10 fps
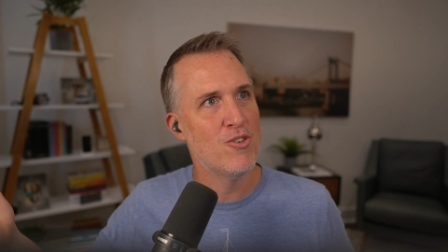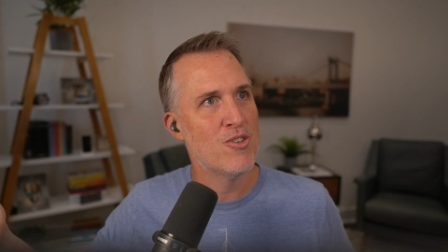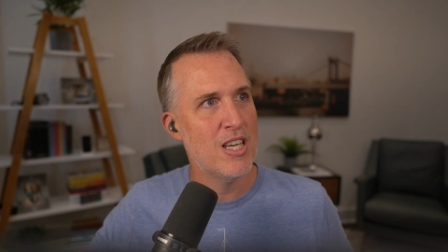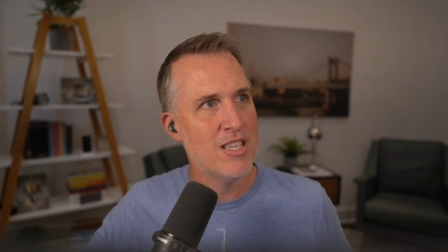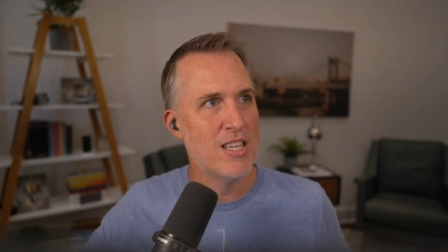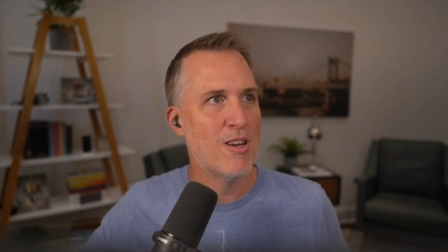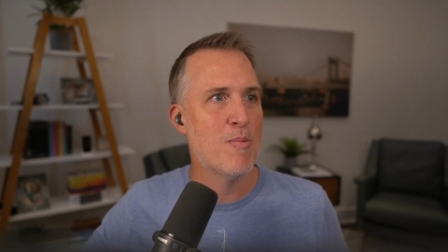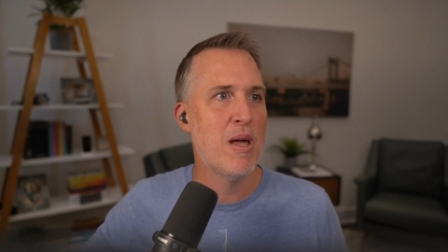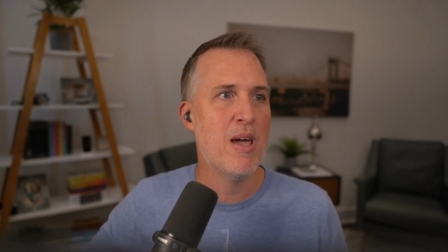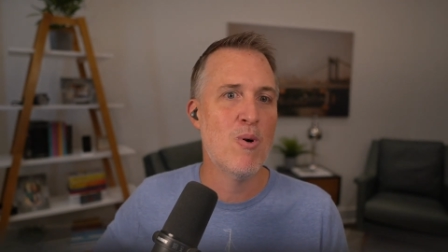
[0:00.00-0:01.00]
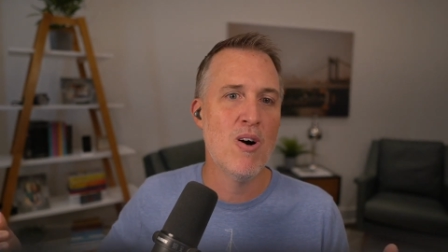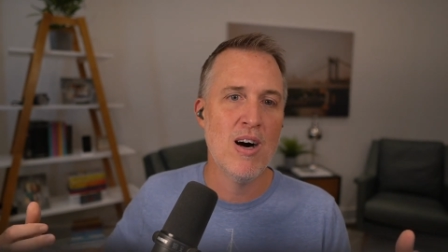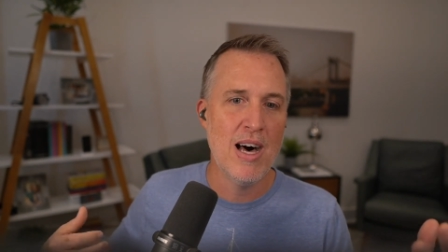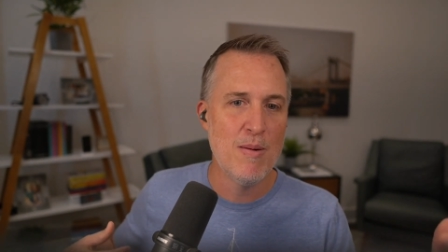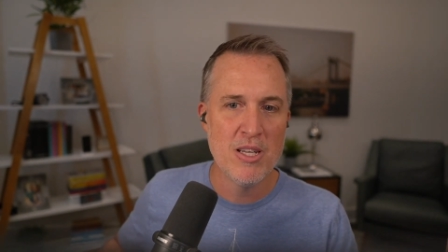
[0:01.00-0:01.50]
you're testing your
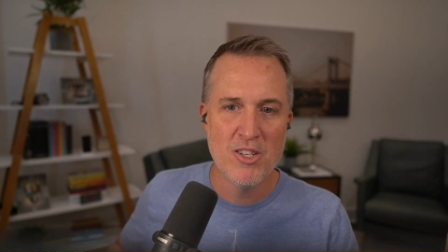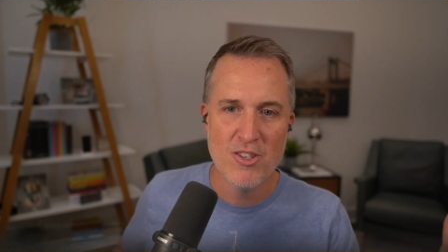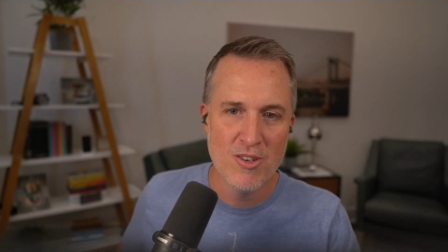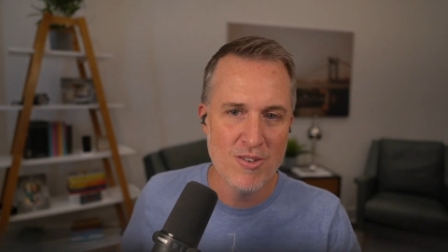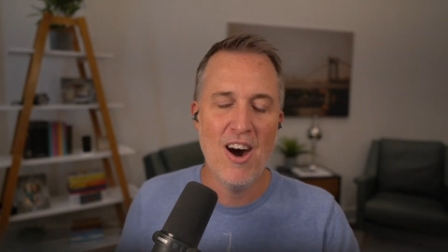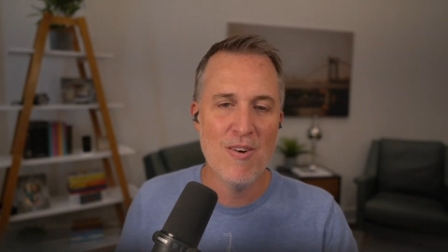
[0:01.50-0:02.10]
paywall how much you're